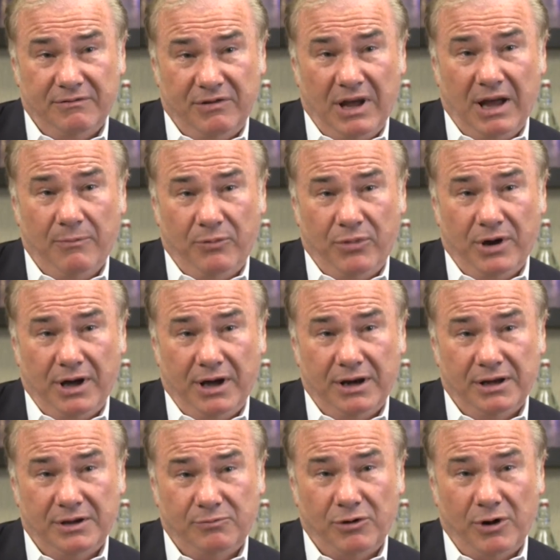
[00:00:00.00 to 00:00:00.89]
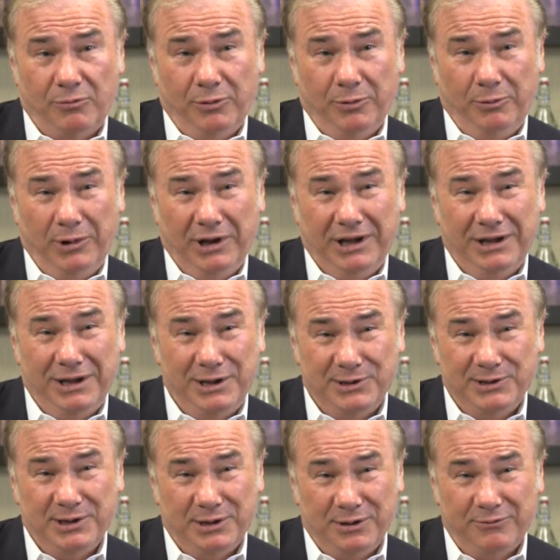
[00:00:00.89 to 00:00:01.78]
that part is probably
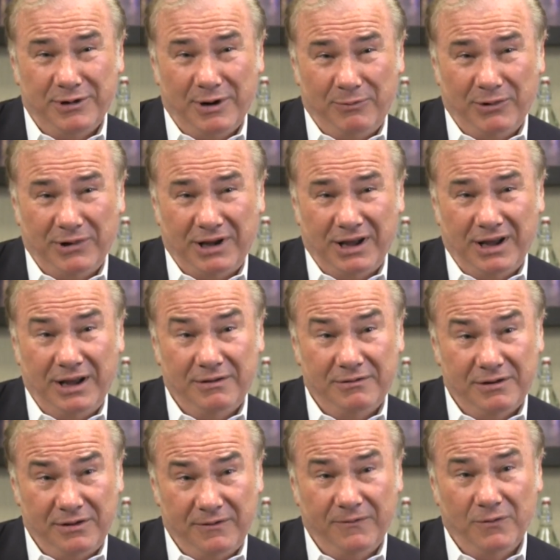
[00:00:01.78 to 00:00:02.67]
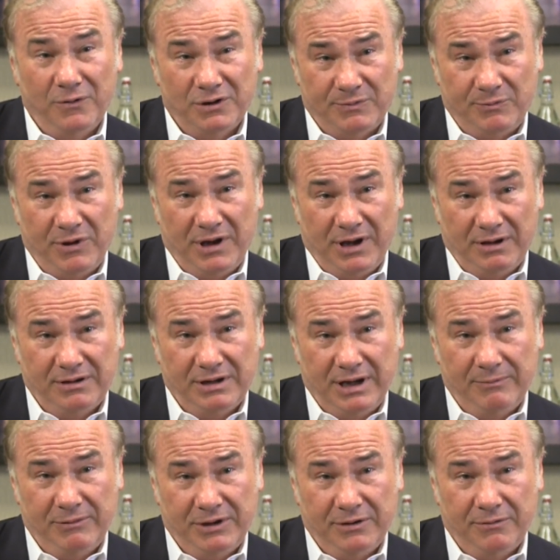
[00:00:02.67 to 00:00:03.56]
easier to replicate than the first part,
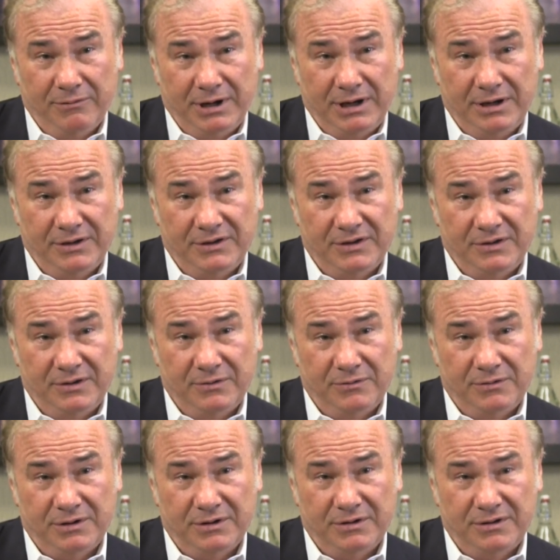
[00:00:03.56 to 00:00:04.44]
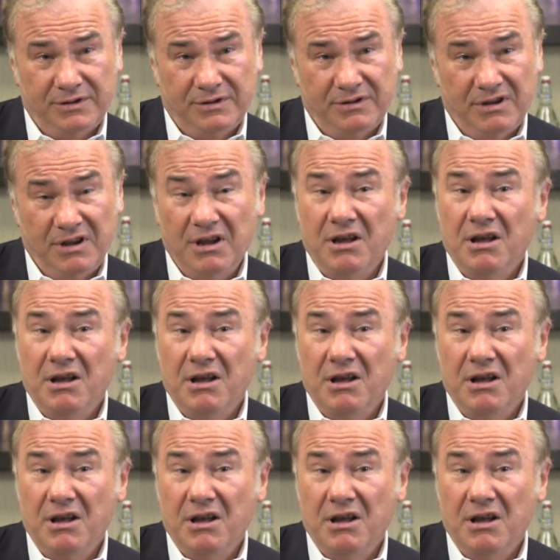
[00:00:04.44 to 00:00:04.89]
namely the great institutions.